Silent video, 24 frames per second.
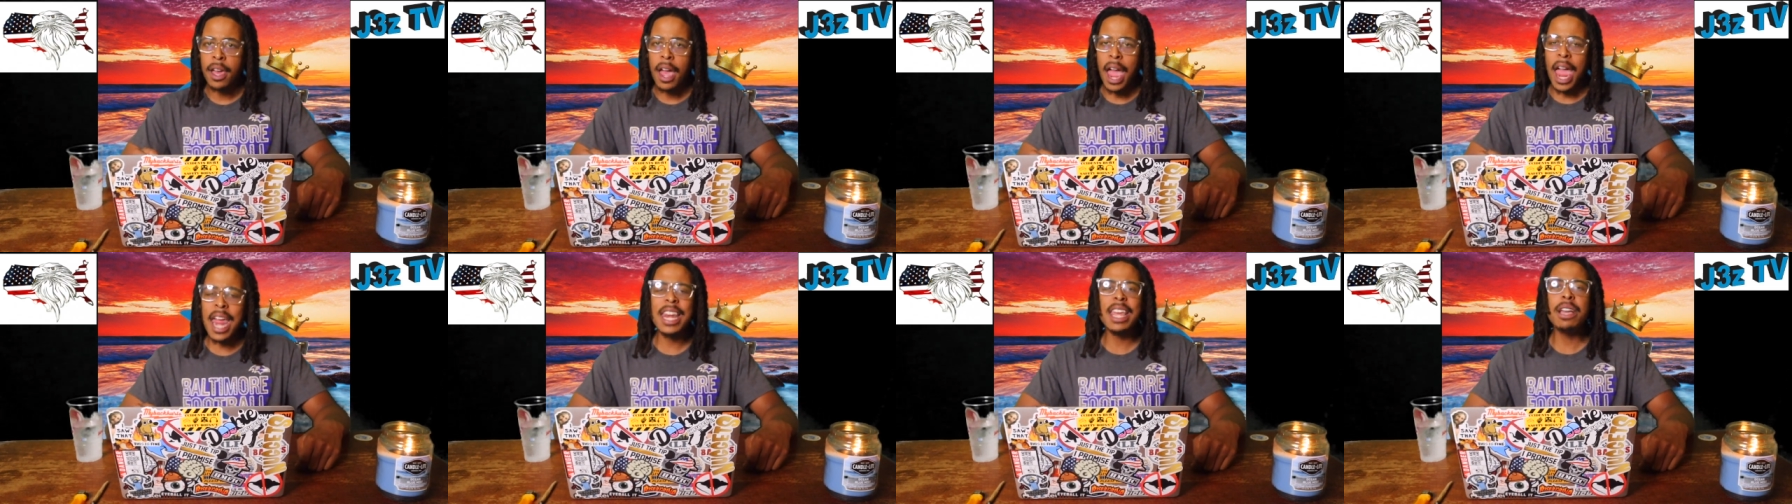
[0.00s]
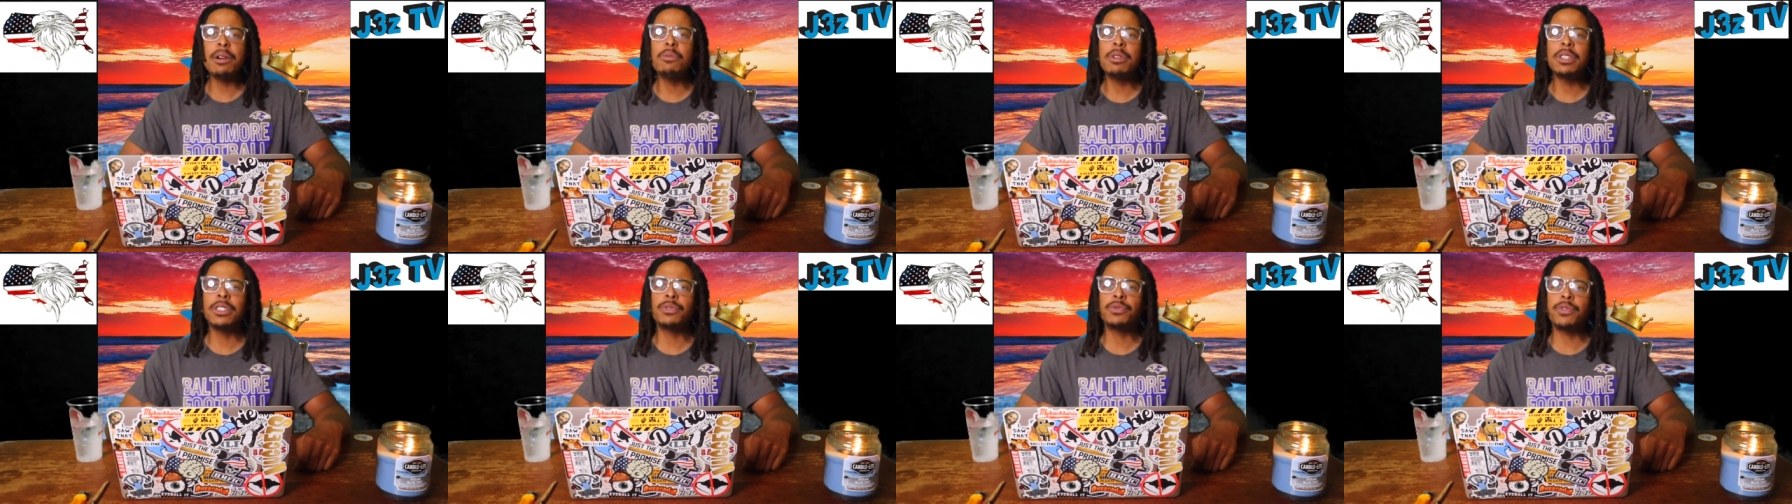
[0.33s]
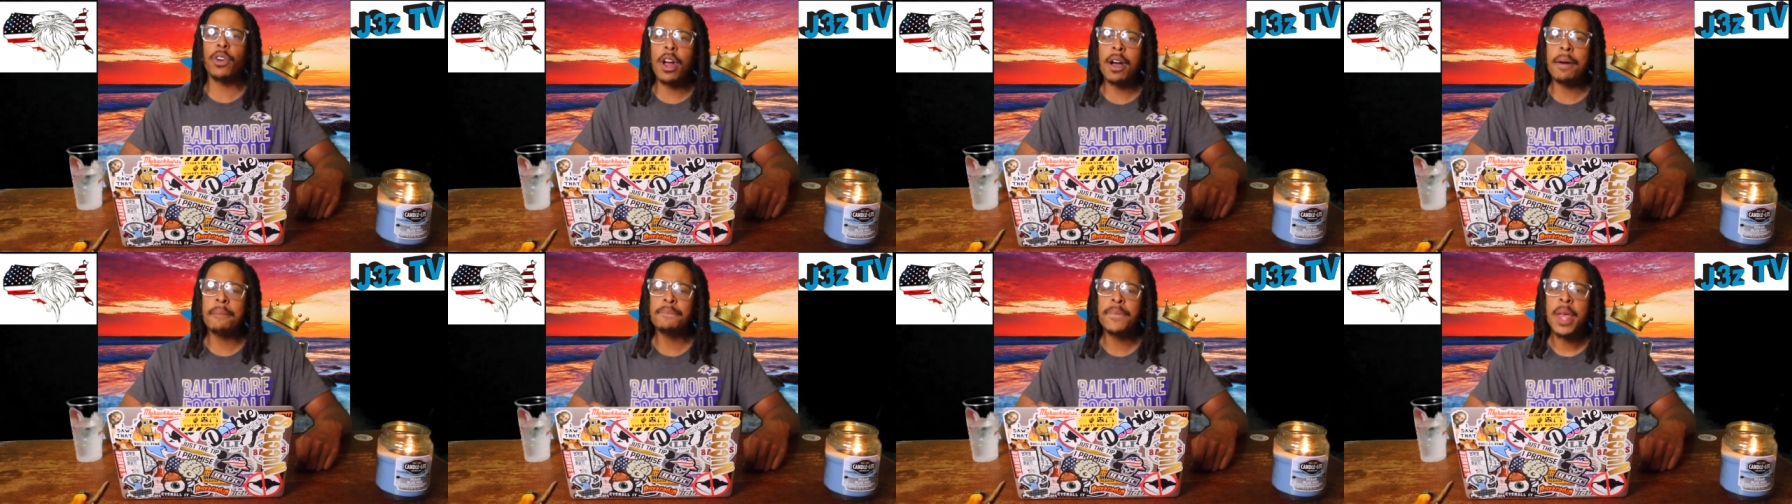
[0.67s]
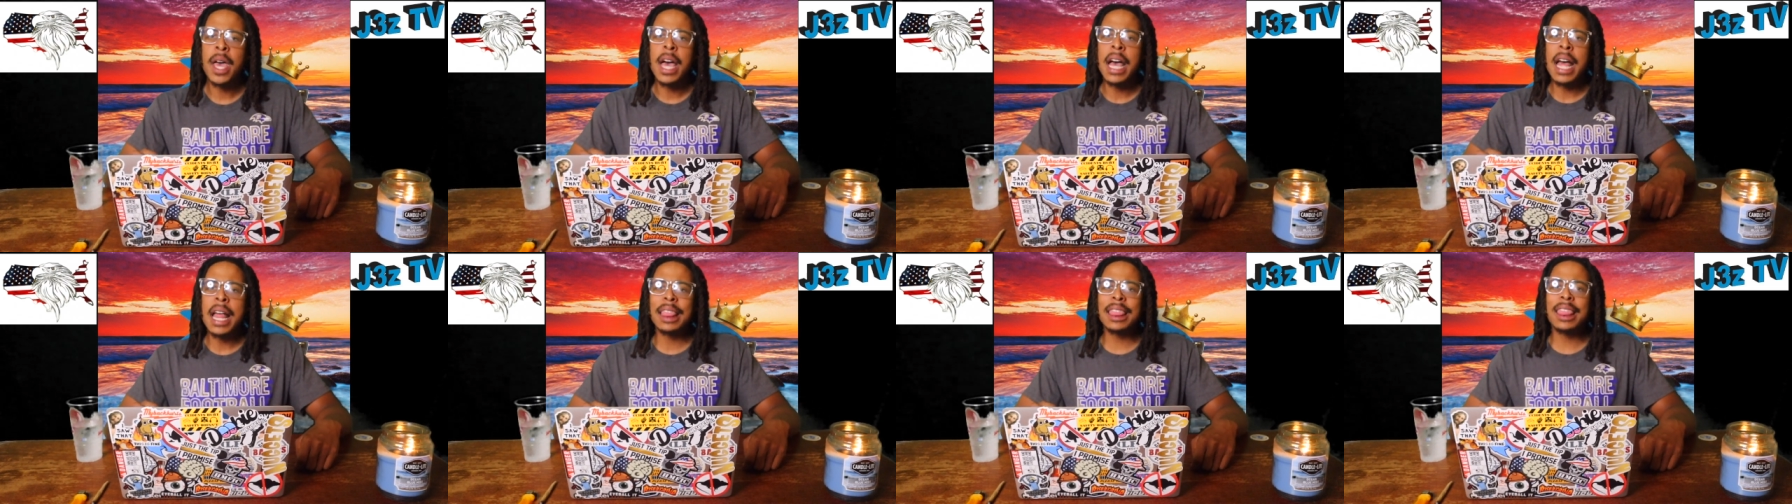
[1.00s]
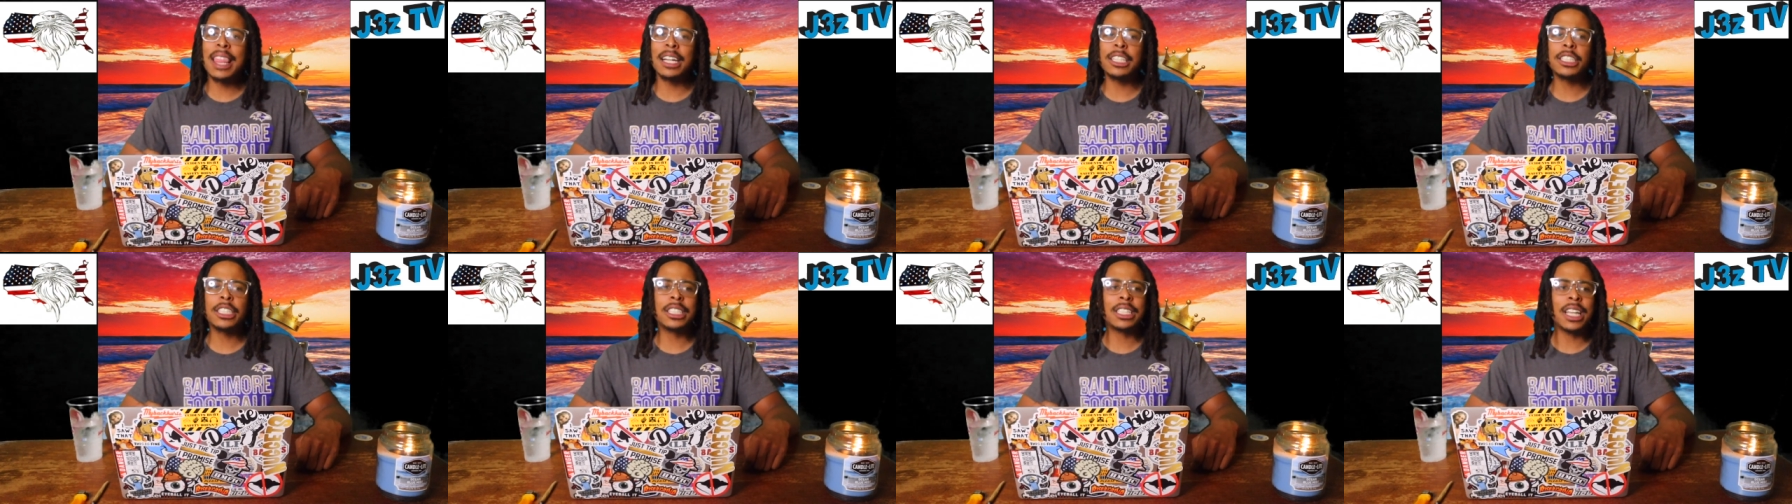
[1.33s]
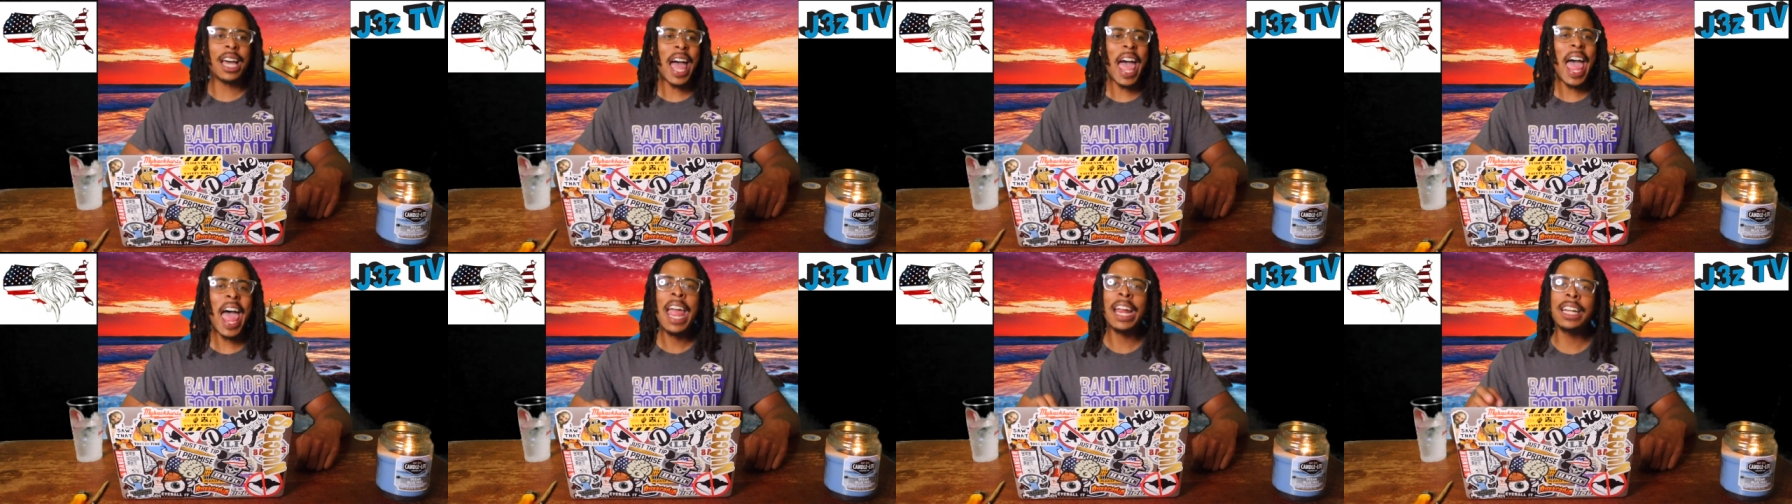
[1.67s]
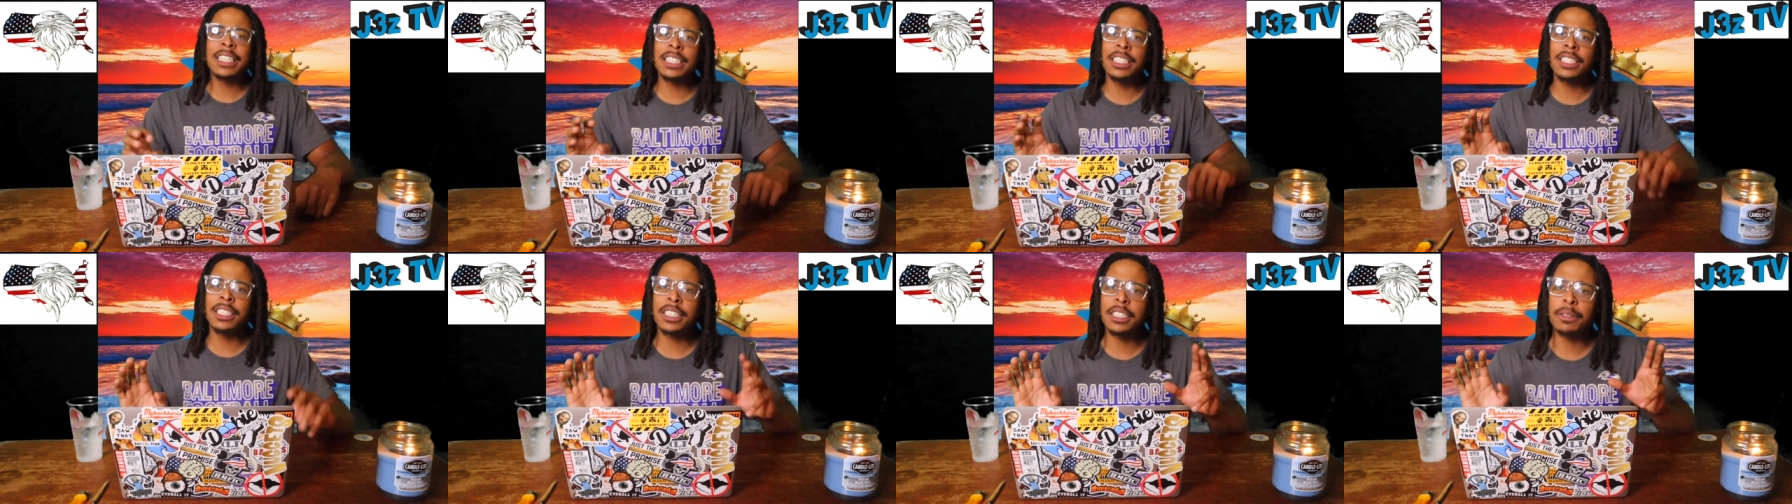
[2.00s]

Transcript: And it was from the, the actions